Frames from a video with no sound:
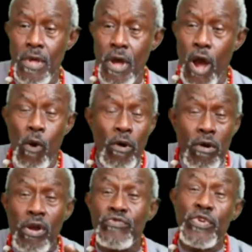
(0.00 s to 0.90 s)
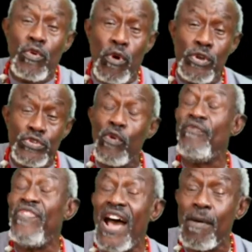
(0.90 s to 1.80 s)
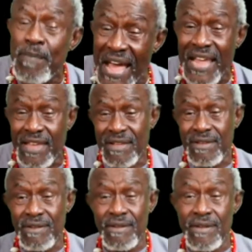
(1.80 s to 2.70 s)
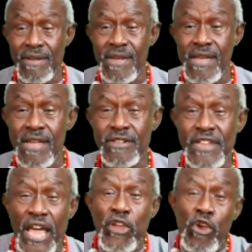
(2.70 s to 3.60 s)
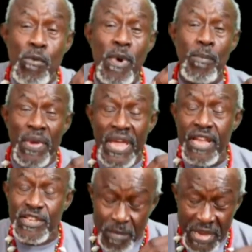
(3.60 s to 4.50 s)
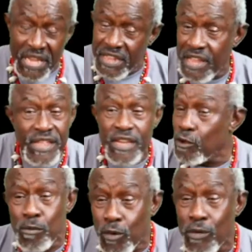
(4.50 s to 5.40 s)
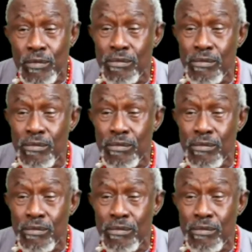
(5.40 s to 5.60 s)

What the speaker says: Our country going so far back that human beings mean nothing no more.